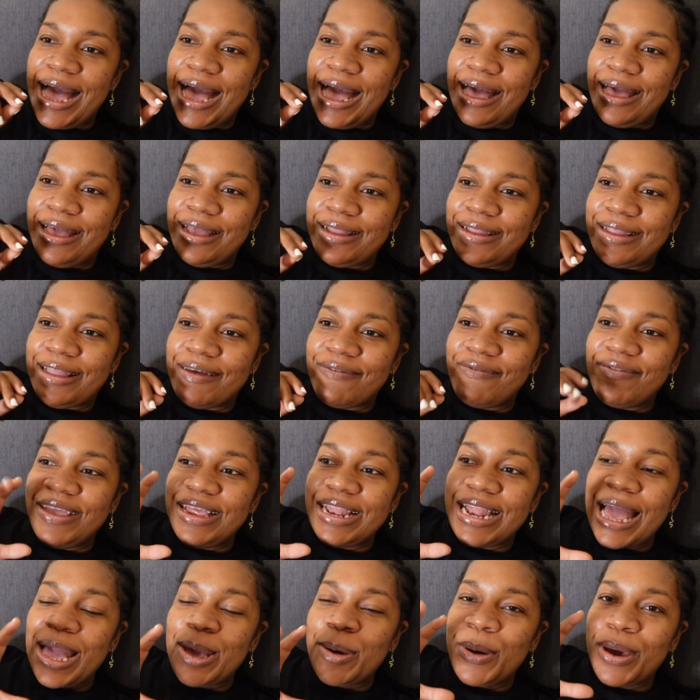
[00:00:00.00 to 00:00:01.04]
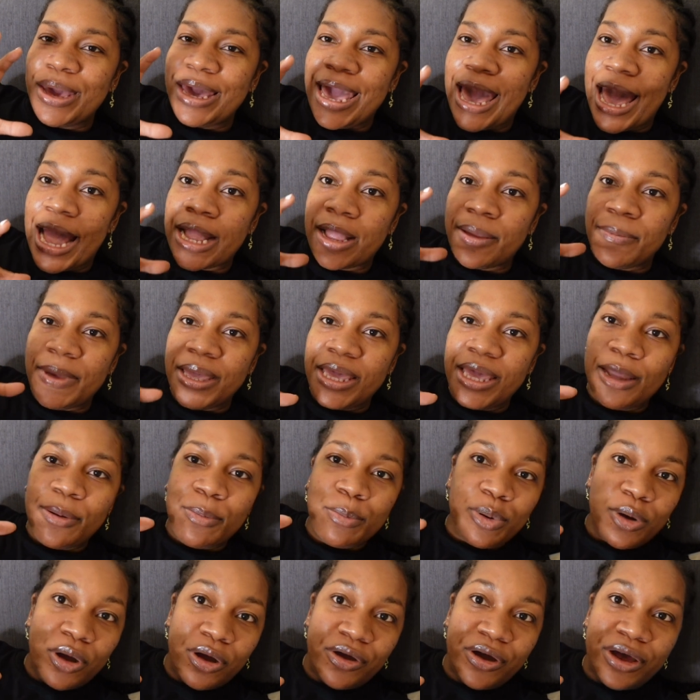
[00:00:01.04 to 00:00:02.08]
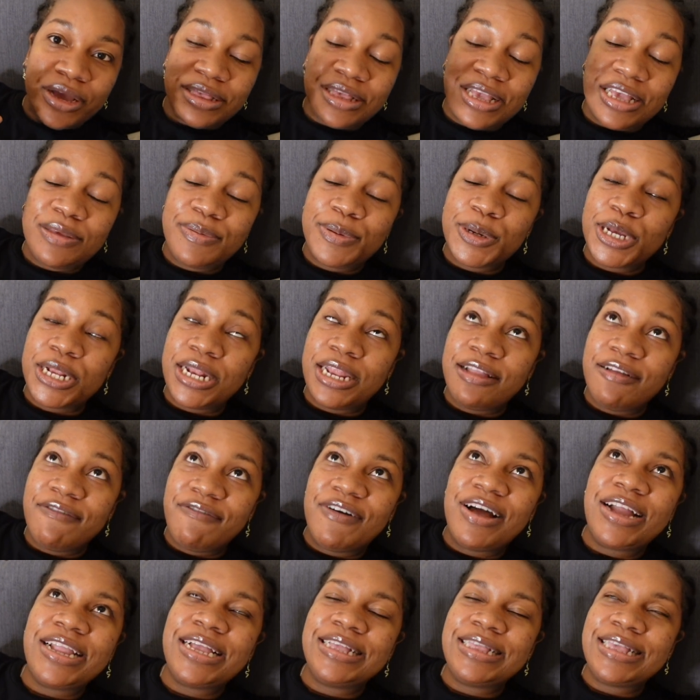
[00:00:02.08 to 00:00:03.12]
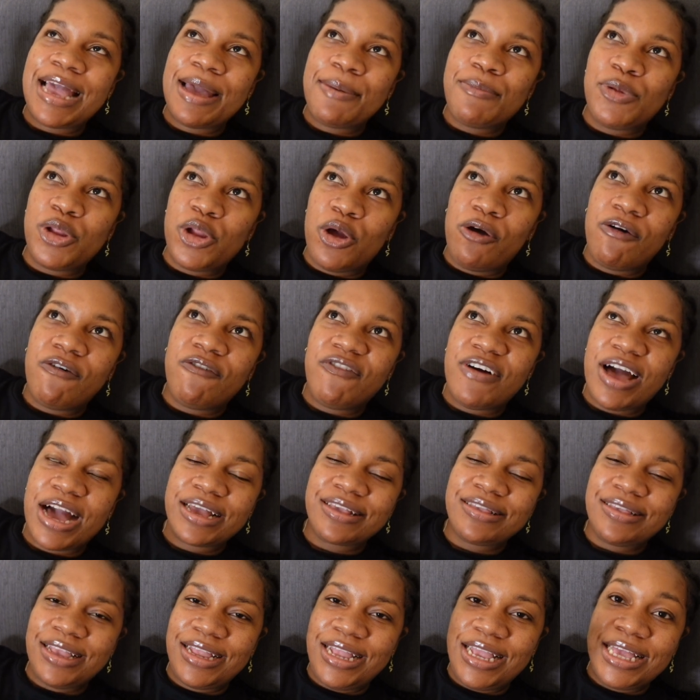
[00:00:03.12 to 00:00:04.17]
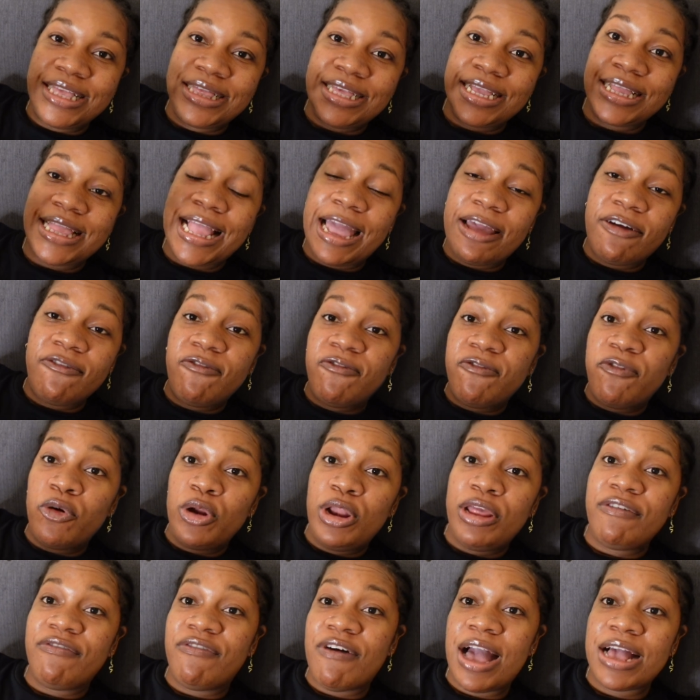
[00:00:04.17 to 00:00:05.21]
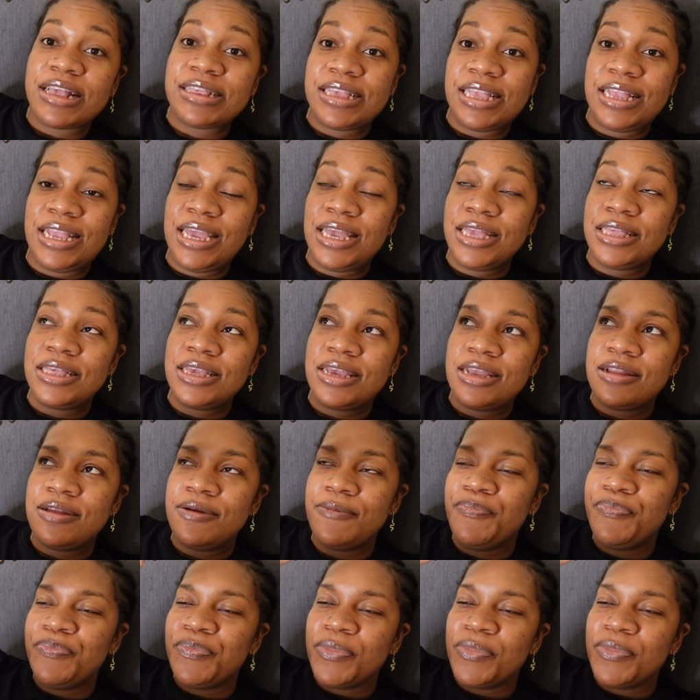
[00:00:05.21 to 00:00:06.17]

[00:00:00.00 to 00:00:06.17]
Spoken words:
And I feel like we're kind of making progress, especially the fact that I'm now vaccinated, like fully vaccinated.